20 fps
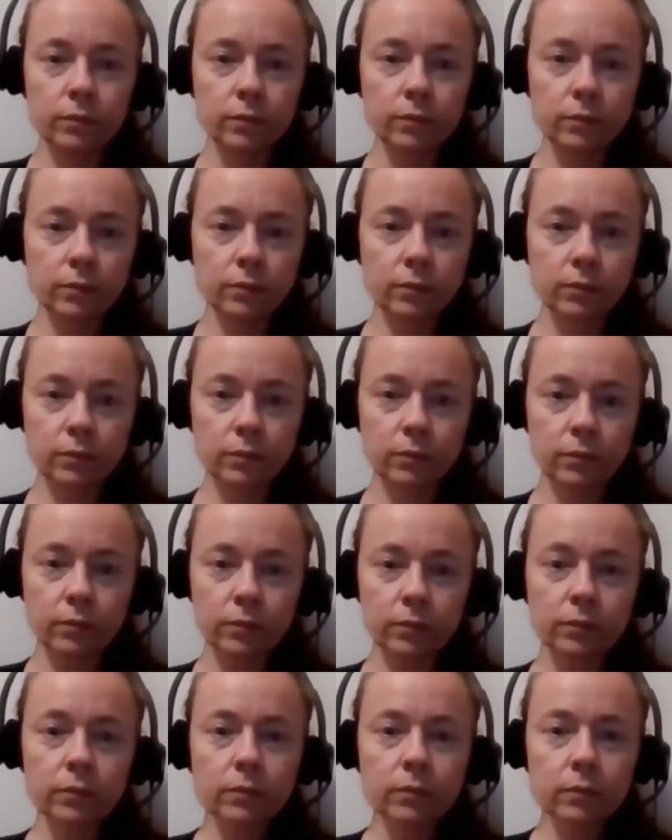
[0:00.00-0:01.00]

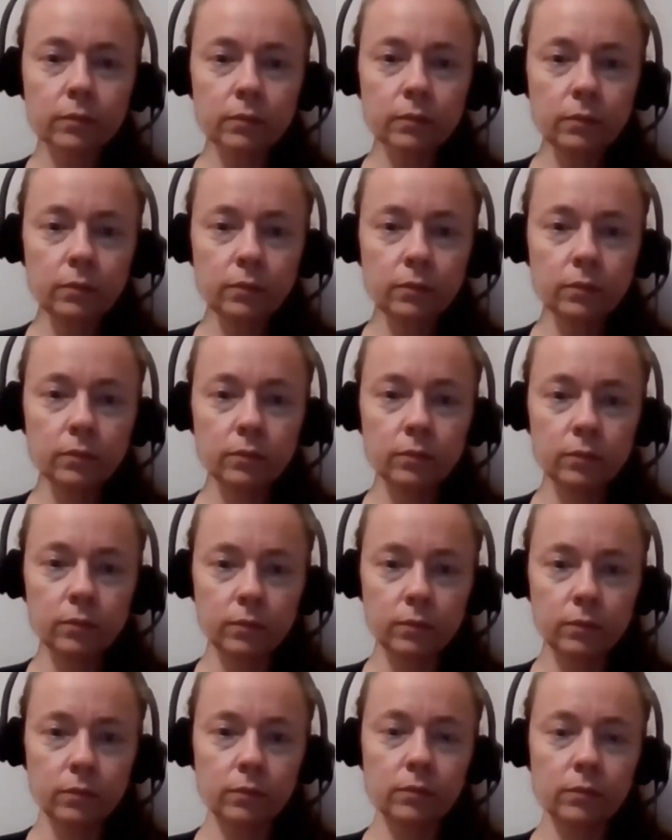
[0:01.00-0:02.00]

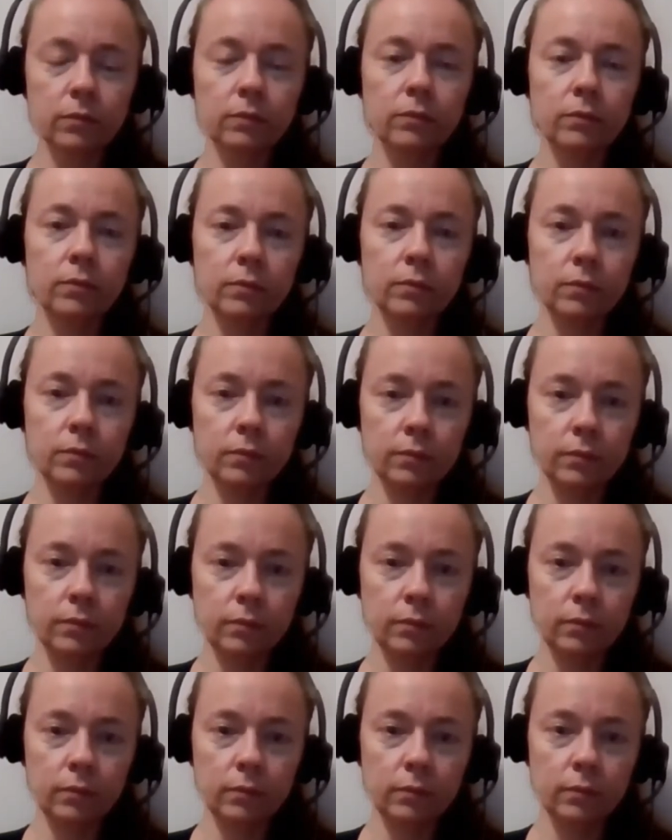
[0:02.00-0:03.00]

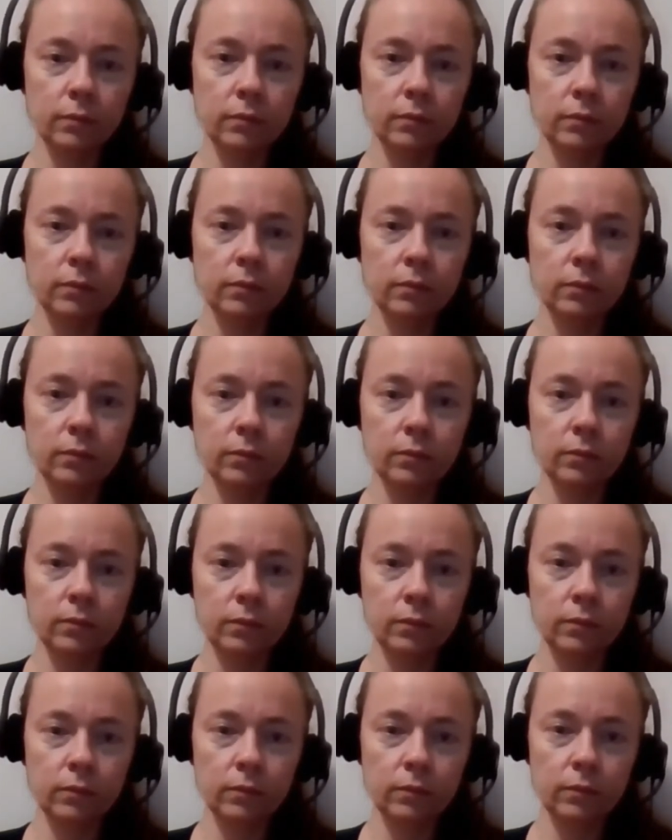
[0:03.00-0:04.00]

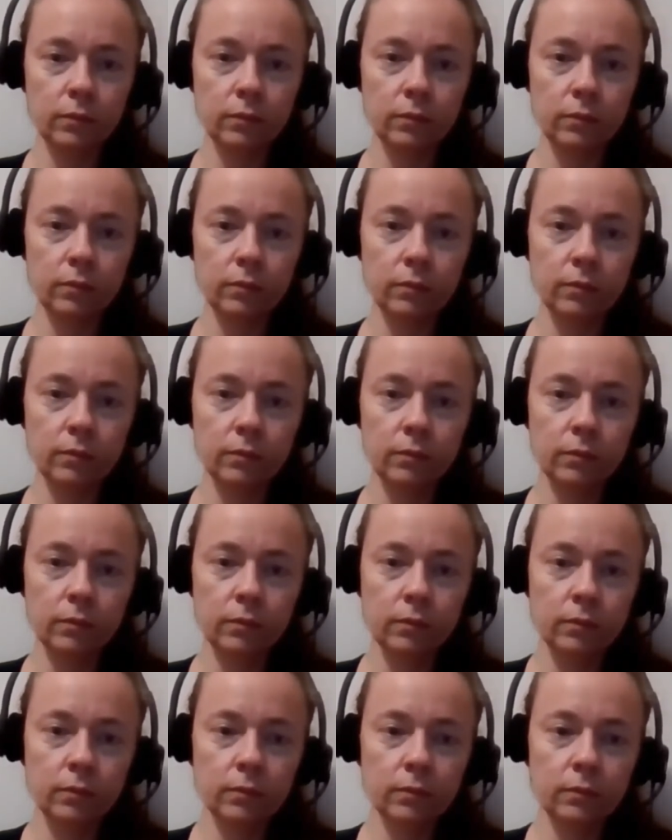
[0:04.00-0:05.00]

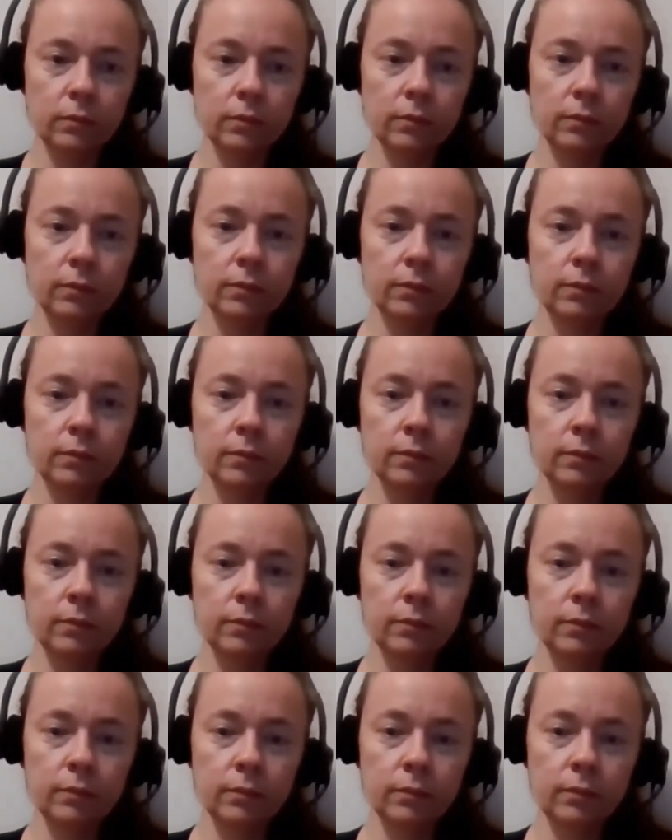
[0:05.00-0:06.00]

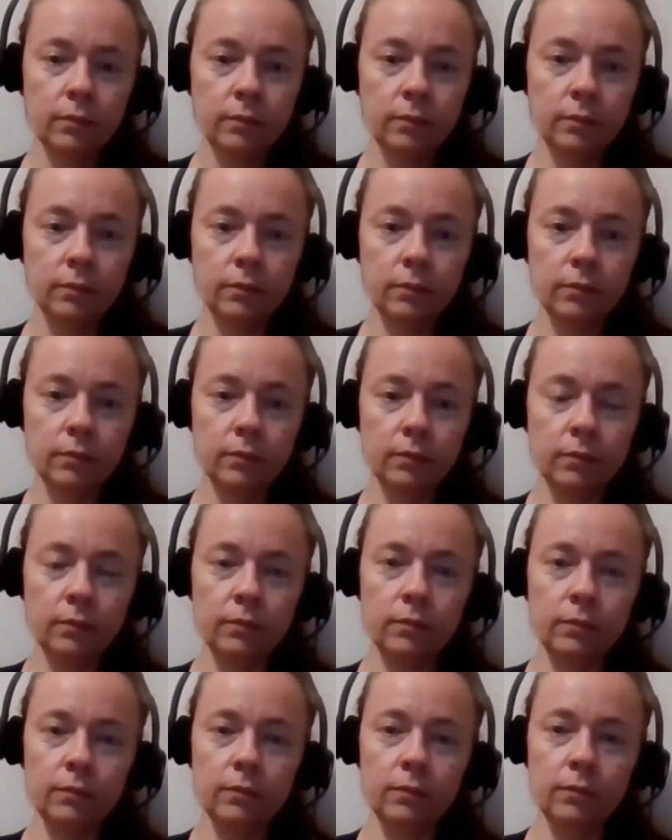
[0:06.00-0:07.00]

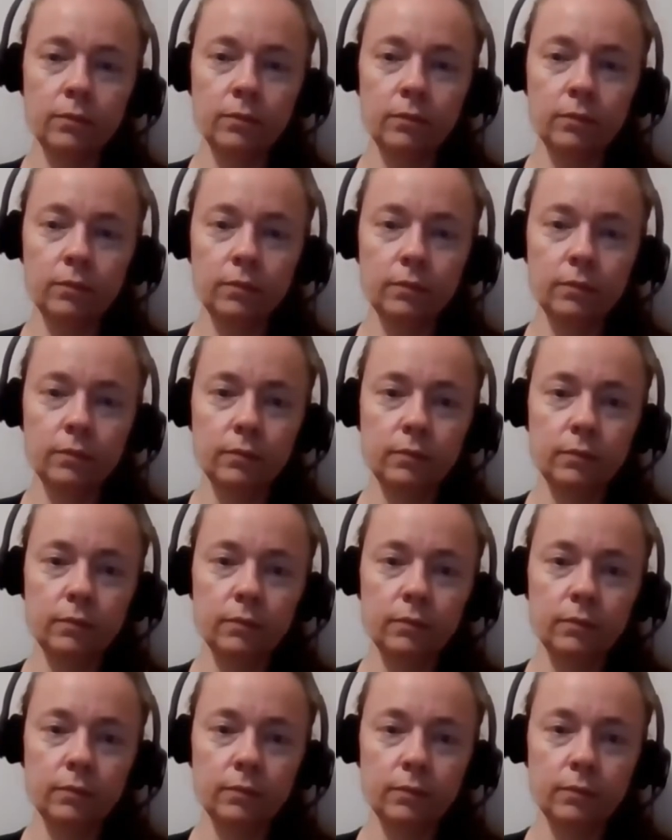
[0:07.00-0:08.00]
No words are spoken by the person on screen.